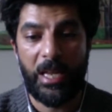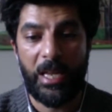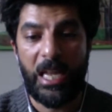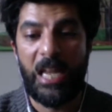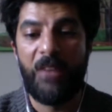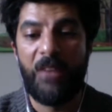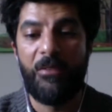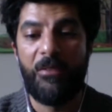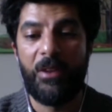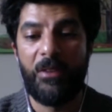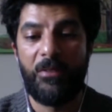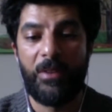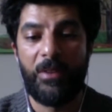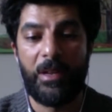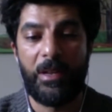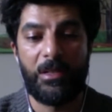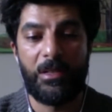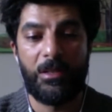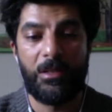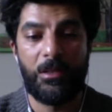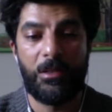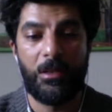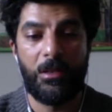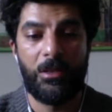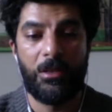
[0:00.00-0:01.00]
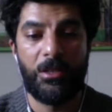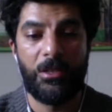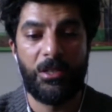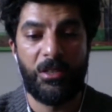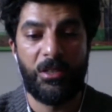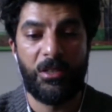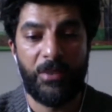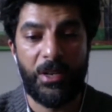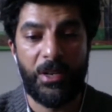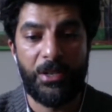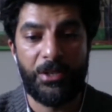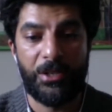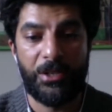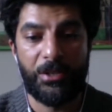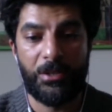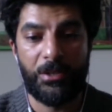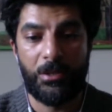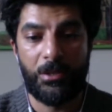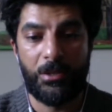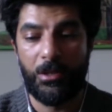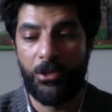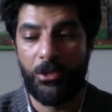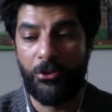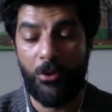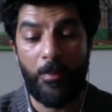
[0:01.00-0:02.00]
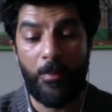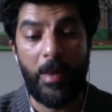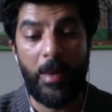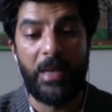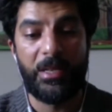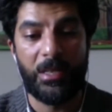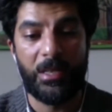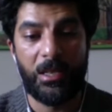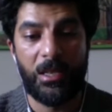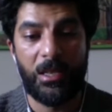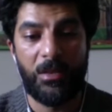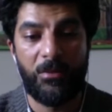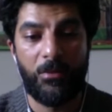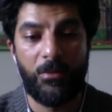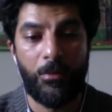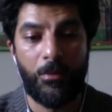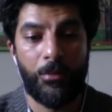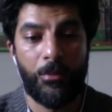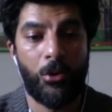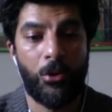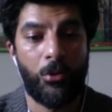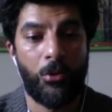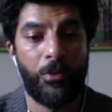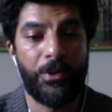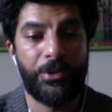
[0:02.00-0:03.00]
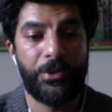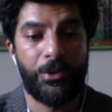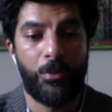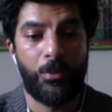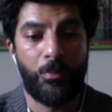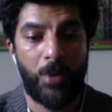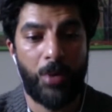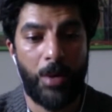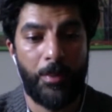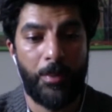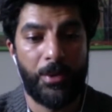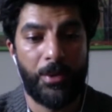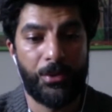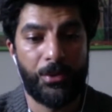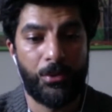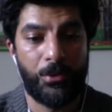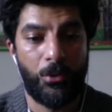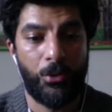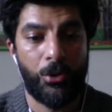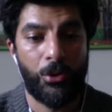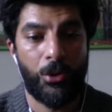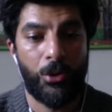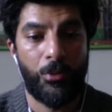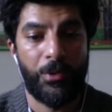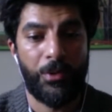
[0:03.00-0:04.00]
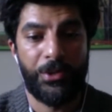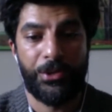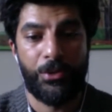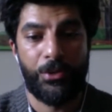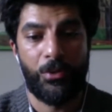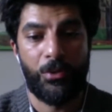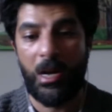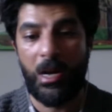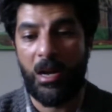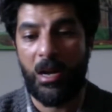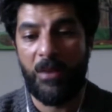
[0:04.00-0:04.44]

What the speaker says: even if it diverges dramatically from your original premise or your original kind of